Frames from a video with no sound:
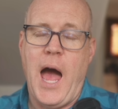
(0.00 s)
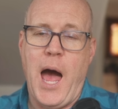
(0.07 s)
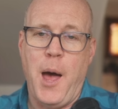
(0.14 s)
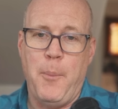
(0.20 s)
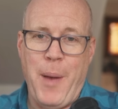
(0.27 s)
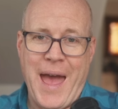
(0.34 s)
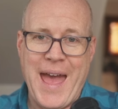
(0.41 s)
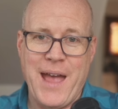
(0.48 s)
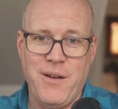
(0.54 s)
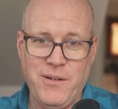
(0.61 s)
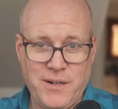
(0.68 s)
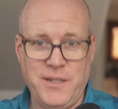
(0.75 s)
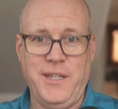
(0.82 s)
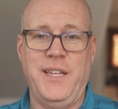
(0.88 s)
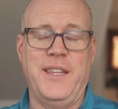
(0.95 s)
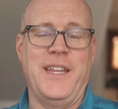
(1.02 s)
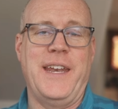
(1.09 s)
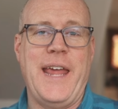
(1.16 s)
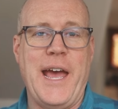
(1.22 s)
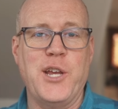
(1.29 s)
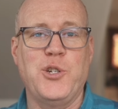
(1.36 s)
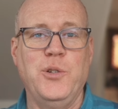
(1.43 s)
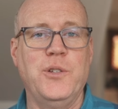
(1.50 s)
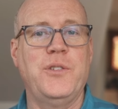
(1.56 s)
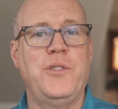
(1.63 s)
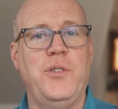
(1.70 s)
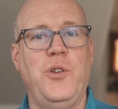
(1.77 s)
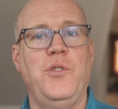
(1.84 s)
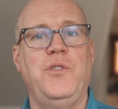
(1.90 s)
Apparently, the National
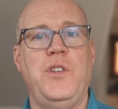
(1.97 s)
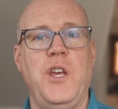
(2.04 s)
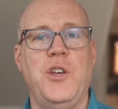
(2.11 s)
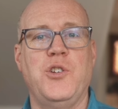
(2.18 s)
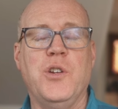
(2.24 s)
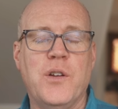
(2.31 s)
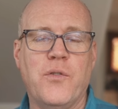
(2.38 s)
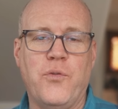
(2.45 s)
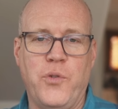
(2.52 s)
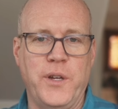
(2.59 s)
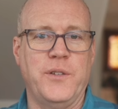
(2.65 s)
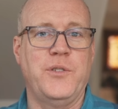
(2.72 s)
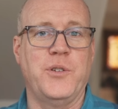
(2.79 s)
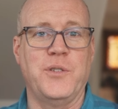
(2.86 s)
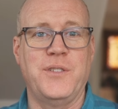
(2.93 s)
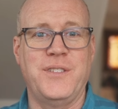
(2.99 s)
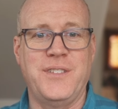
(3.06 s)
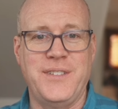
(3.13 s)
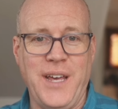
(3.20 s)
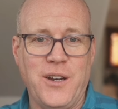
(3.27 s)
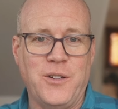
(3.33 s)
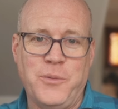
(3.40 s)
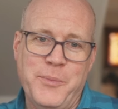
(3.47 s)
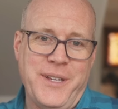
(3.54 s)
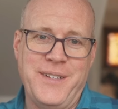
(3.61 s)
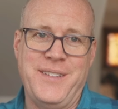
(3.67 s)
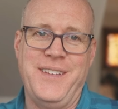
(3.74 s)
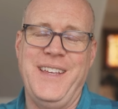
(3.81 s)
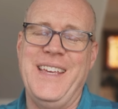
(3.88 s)
Association of Realtors
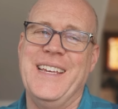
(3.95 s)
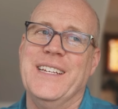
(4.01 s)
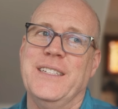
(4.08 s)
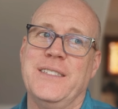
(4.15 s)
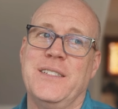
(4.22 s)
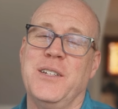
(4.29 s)
settlement is